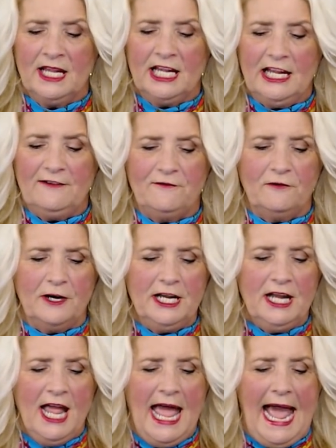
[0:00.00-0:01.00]
if
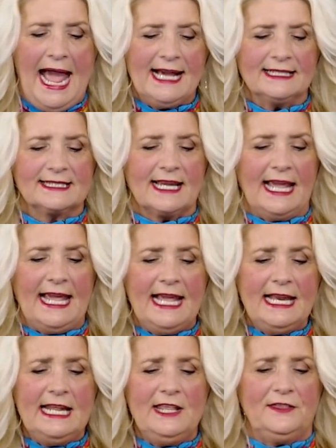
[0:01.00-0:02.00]
we ask
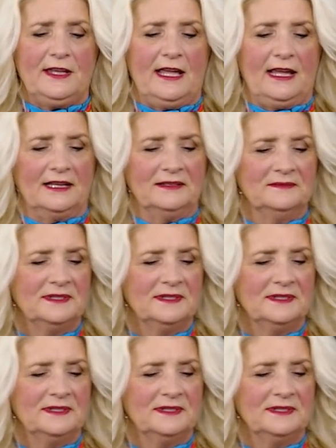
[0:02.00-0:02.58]
anything,